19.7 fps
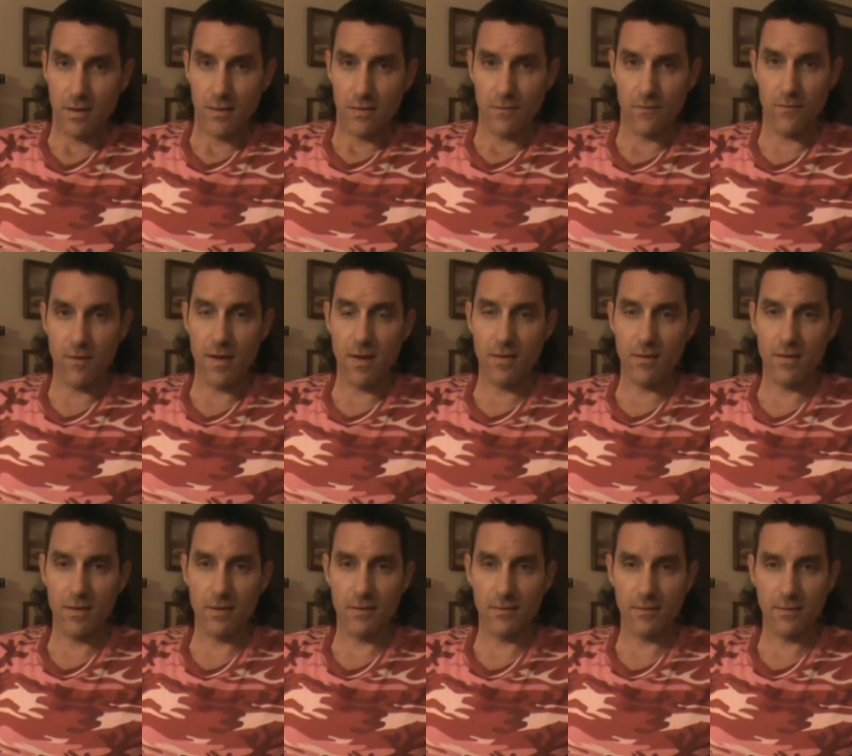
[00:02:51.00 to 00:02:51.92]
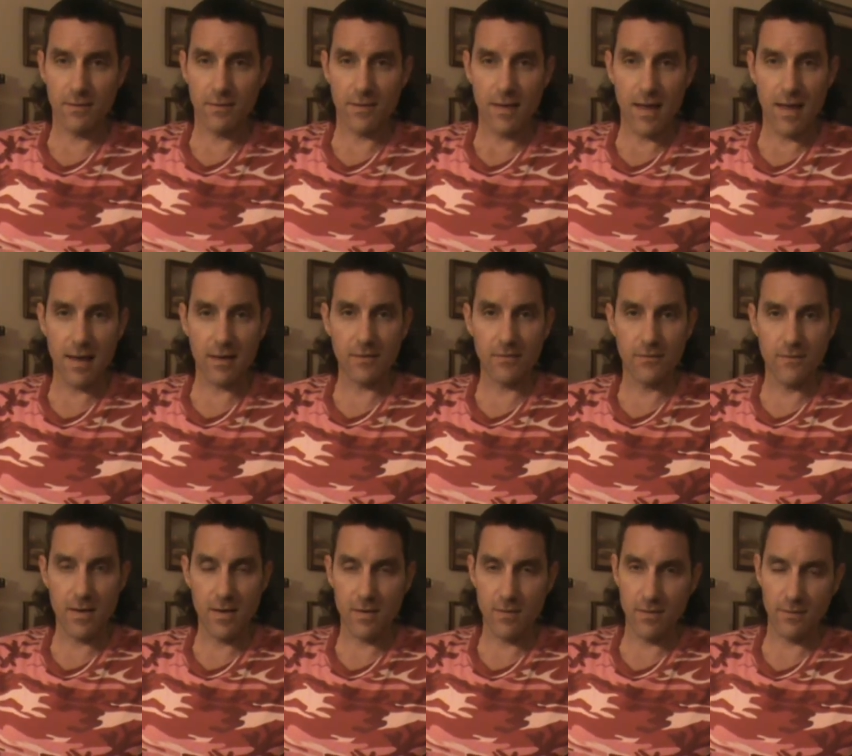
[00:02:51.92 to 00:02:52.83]
veterans,
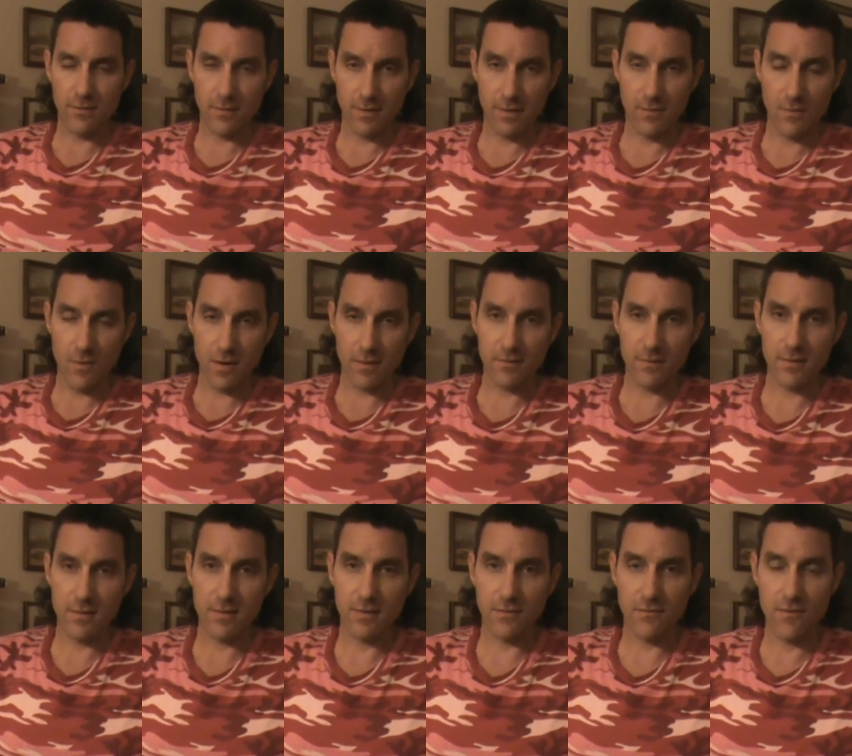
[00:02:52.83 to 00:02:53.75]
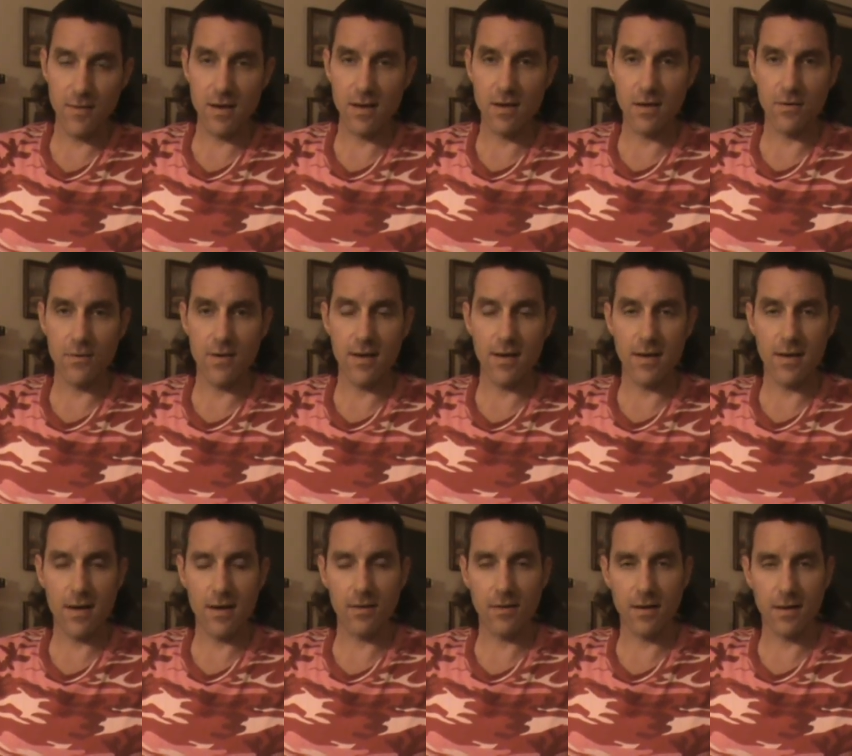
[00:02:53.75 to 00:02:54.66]
ex-veterans that are watching this video right
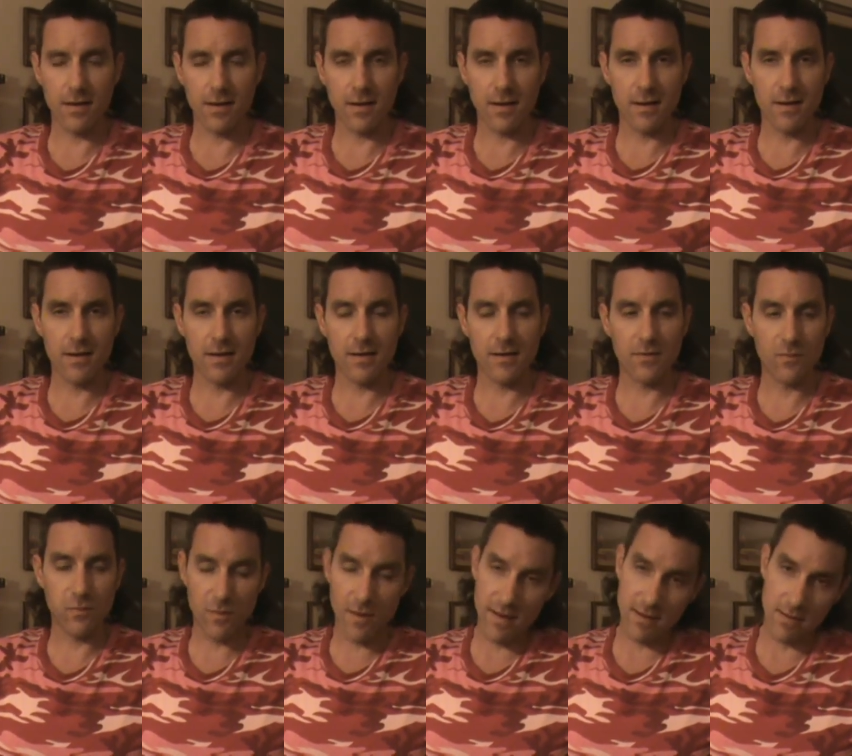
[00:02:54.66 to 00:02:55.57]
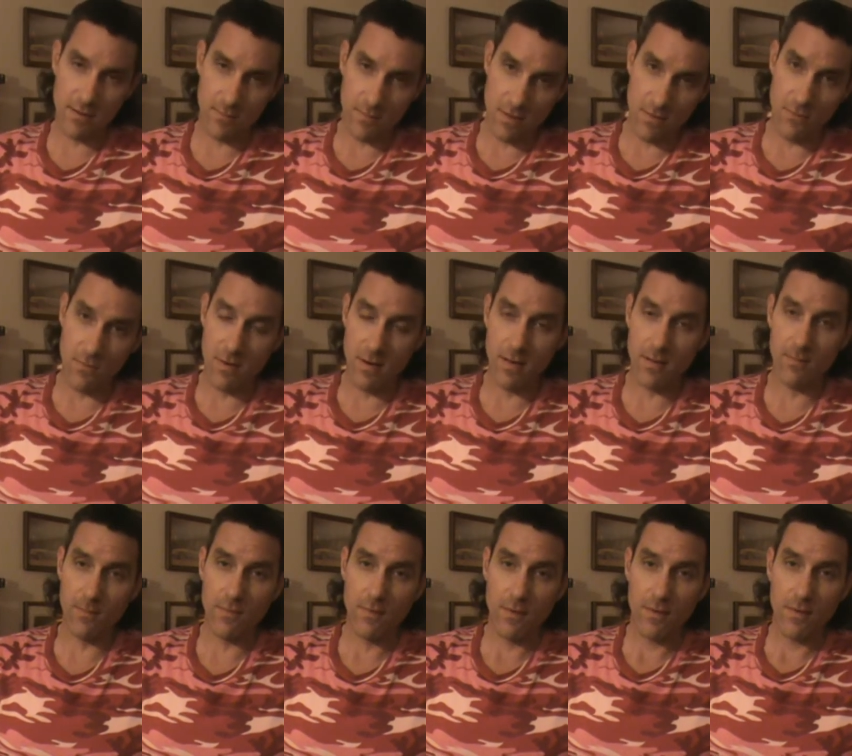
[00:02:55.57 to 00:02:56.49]
now can kind of explain to me what I'm
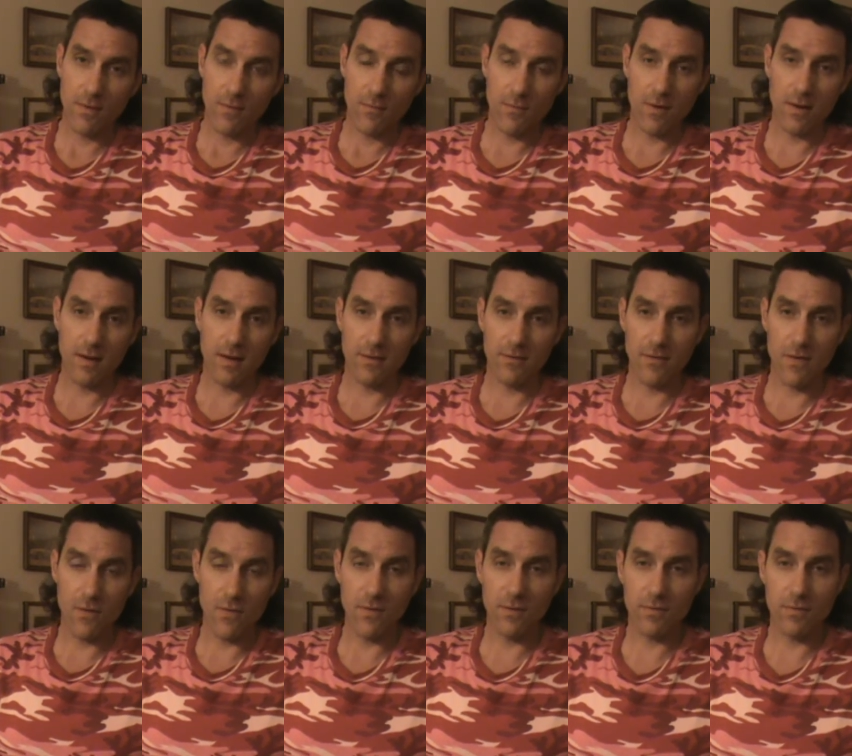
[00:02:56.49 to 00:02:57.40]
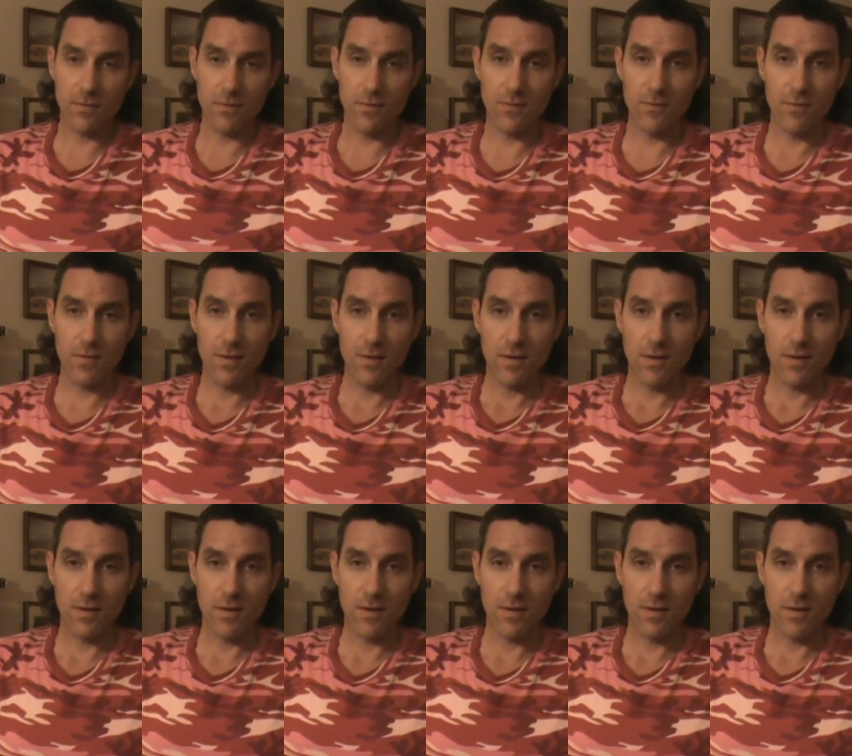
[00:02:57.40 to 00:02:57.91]
what he's going through